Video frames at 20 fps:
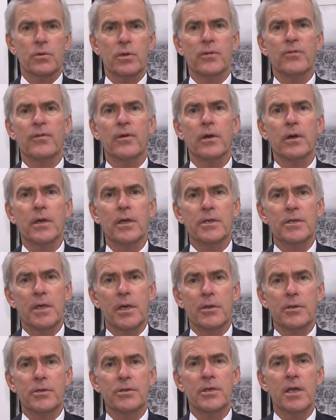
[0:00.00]
with various
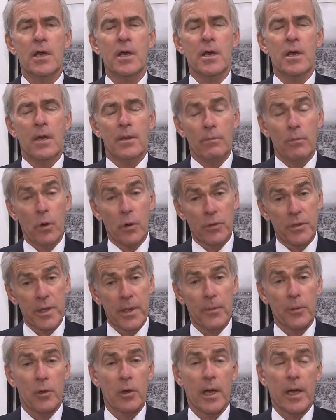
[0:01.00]
others, both
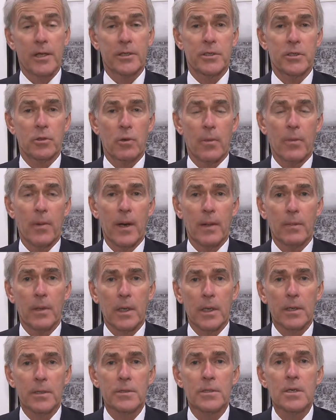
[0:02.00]
Democrats and
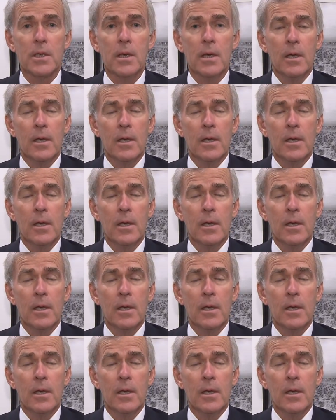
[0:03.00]
Republicans,